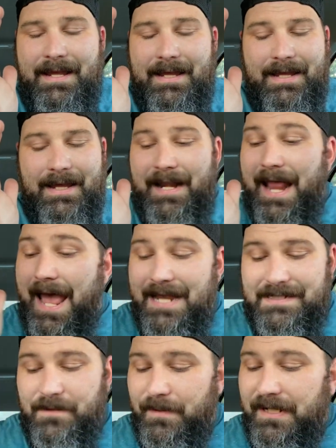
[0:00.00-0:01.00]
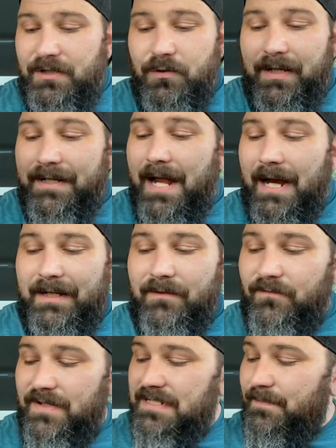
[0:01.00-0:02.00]
It has to be. You cannot
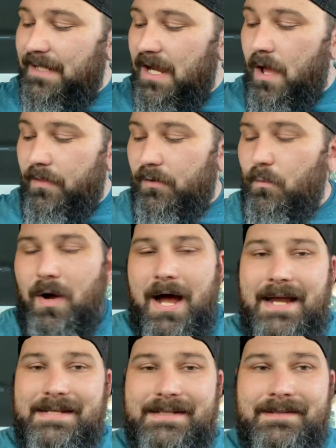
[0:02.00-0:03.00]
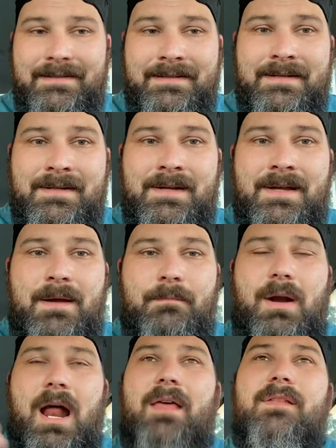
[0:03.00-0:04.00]
convince me otherwise.
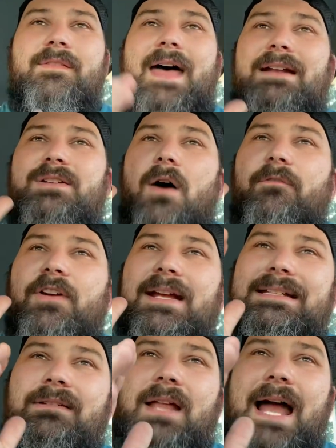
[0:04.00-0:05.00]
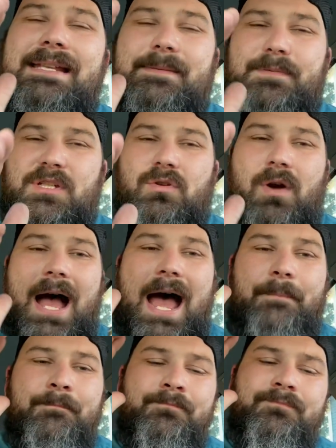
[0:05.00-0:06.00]
But other than that, don't forget to like,
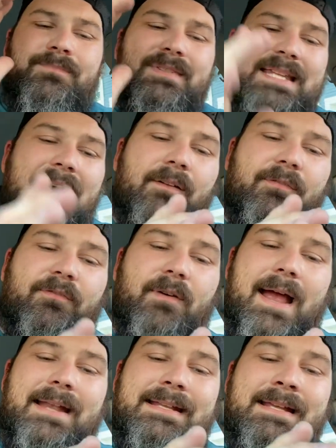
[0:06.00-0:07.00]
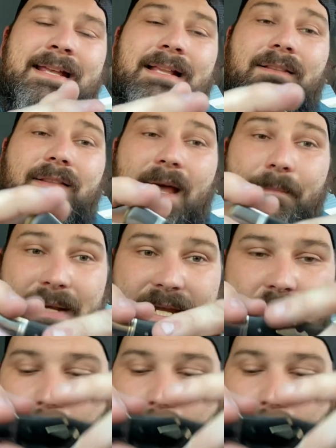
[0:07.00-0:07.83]
subscribe, tell a friend. Let me know